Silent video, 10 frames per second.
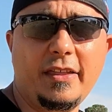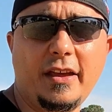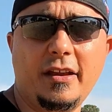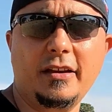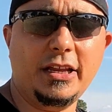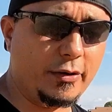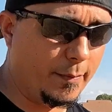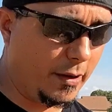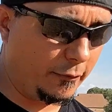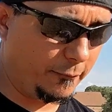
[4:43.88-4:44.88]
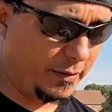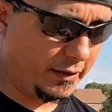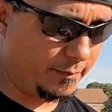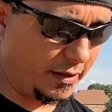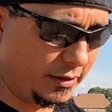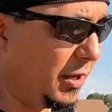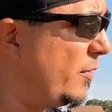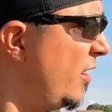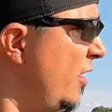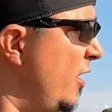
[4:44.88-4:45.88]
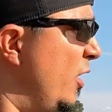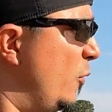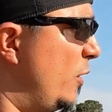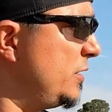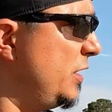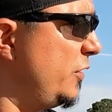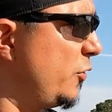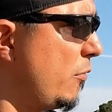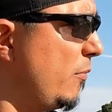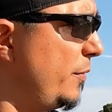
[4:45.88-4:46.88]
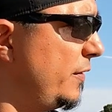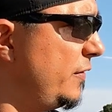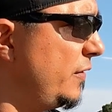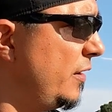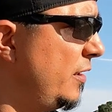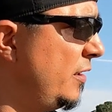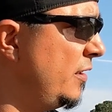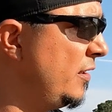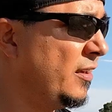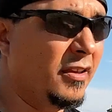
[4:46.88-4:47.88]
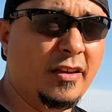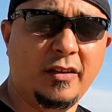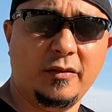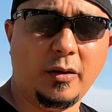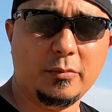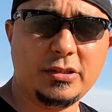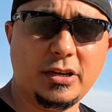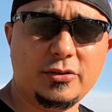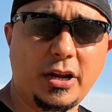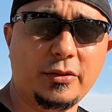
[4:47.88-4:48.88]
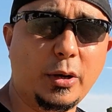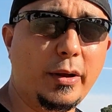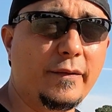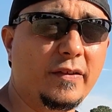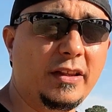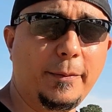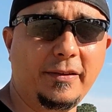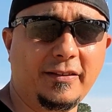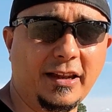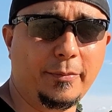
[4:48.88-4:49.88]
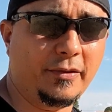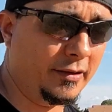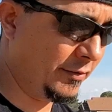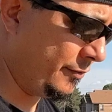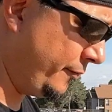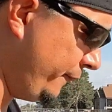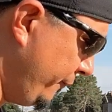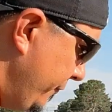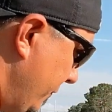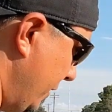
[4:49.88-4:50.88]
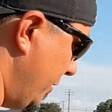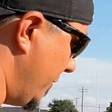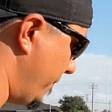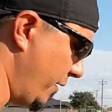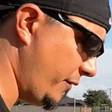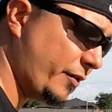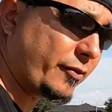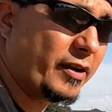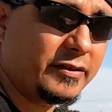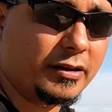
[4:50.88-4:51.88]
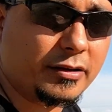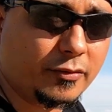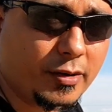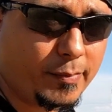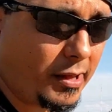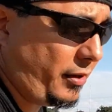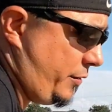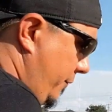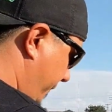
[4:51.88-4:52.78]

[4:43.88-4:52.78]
that ugly grip lock was because my thumb wasn't in the normal position. So I'm just gonna try and throw it. If it slips, it slips. Better than the crazy looking grip lock.